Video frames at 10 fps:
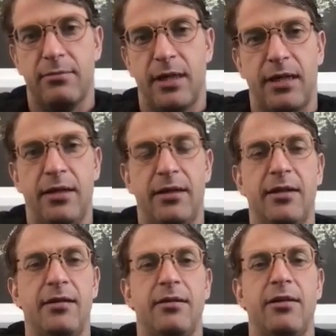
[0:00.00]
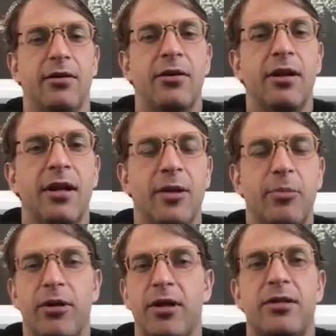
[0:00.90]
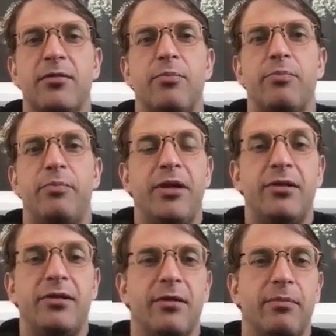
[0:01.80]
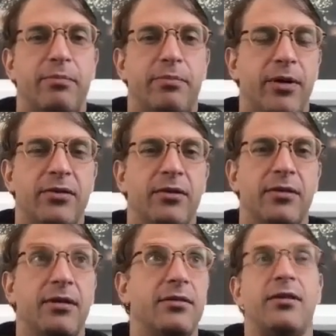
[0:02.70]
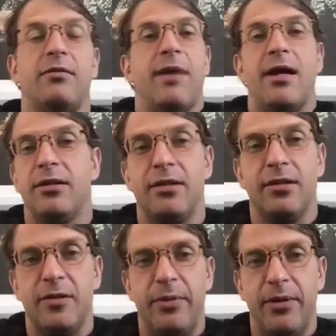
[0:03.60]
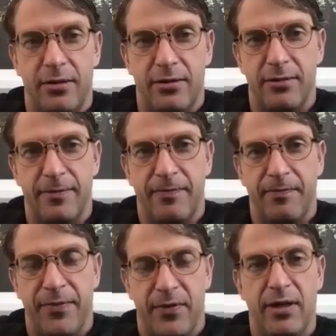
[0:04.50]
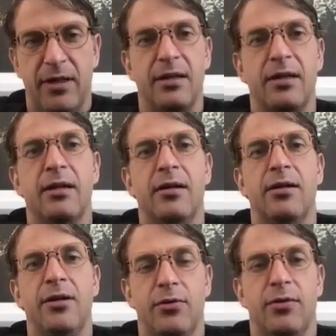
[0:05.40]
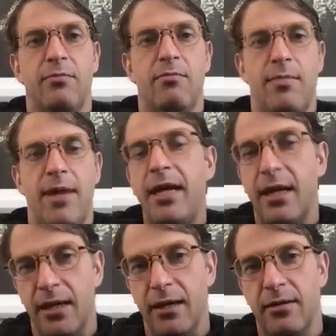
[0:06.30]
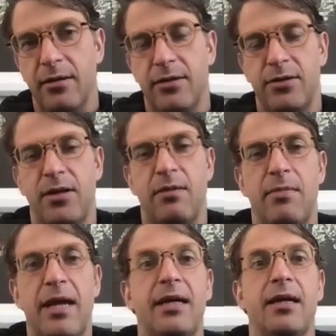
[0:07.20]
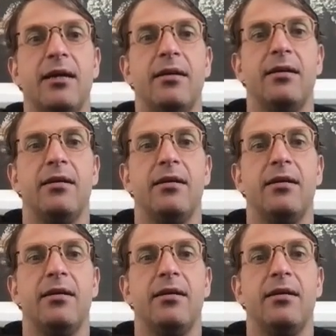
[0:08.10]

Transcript: Like it, it didn't, you know, the production piece of the puzzle didn't sort of magically disappear, right? You are making it, you're just not making it